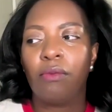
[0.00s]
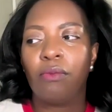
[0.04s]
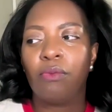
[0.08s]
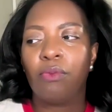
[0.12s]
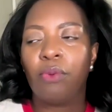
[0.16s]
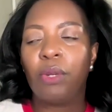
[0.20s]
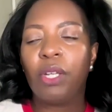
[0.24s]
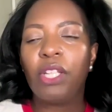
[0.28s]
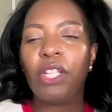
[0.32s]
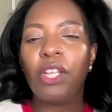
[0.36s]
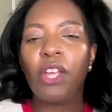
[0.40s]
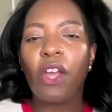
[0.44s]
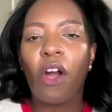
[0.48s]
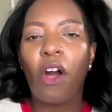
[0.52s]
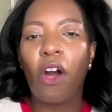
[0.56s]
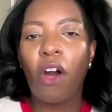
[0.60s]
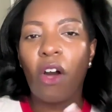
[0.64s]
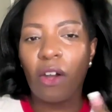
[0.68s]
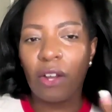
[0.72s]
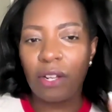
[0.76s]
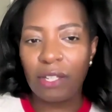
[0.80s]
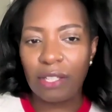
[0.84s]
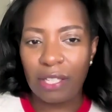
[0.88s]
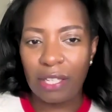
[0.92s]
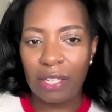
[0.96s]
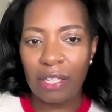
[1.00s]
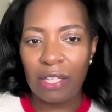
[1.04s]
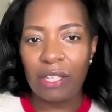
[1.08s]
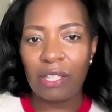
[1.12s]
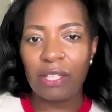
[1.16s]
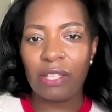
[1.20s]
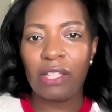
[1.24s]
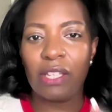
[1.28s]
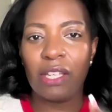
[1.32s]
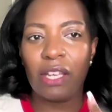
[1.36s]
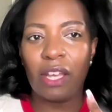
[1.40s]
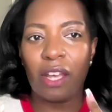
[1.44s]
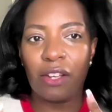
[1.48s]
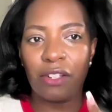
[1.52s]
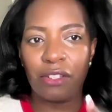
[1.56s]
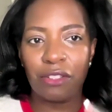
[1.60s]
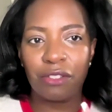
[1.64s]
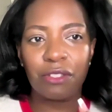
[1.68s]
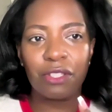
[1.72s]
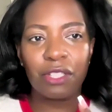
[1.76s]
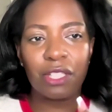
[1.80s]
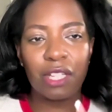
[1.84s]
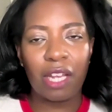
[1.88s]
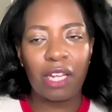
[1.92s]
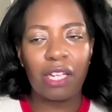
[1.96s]
really hone in the
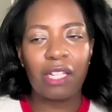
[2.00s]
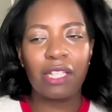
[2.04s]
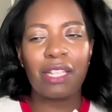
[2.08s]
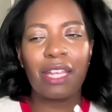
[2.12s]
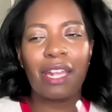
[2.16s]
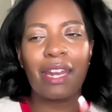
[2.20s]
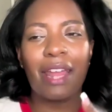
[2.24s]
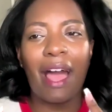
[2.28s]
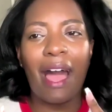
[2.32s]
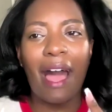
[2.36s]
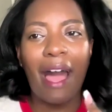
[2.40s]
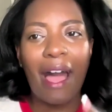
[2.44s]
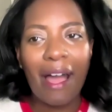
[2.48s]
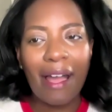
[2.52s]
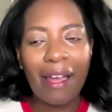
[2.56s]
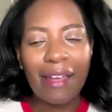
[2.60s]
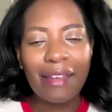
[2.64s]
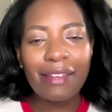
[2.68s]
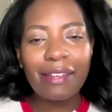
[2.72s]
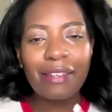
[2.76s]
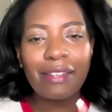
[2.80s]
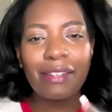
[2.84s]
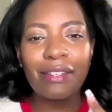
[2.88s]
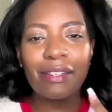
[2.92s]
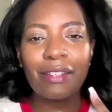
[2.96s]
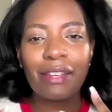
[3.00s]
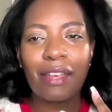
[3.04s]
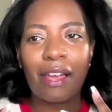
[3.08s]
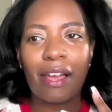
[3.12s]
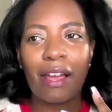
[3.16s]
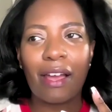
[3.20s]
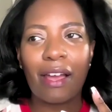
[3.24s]
understanding that I'm